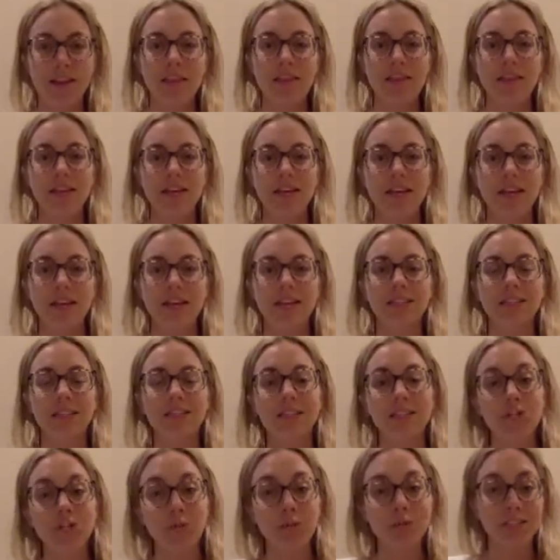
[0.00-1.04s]
the
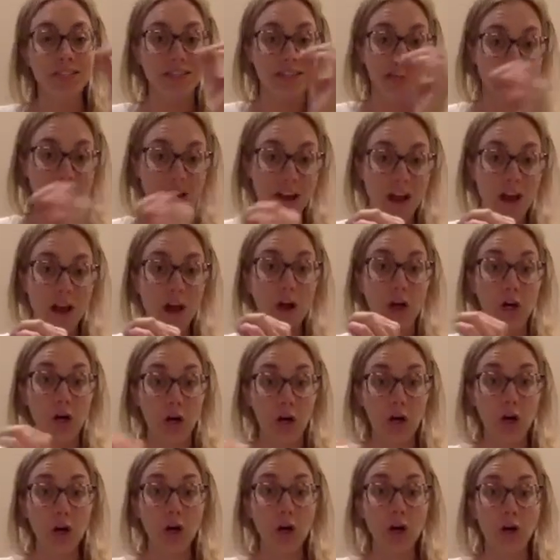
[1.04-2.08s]
constituents that
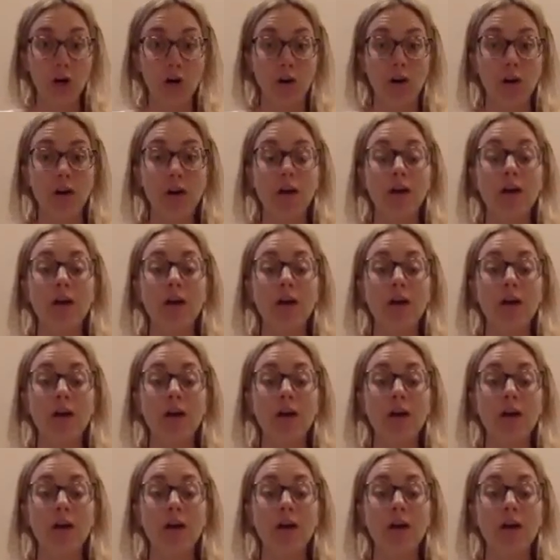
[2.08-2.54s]
occur